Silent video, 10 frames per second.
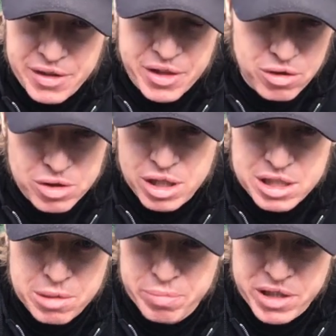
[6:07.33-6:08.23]
they'll look
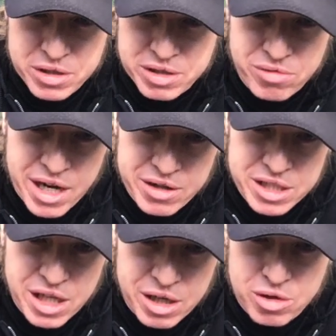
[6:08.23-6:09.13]
to build around a
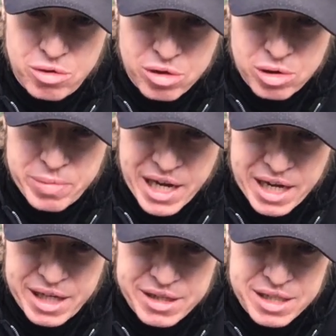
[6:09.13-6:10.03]
young
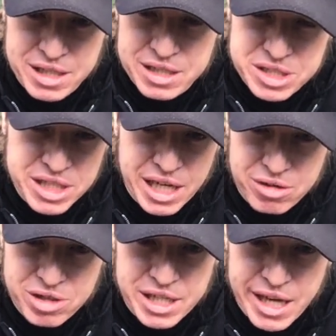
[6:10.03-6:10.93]
quarterback. I think
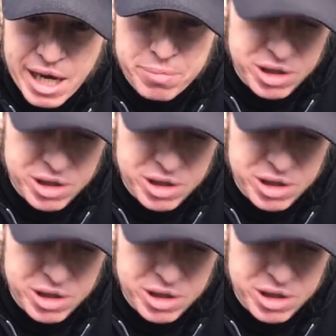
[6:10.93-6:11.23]
salary cap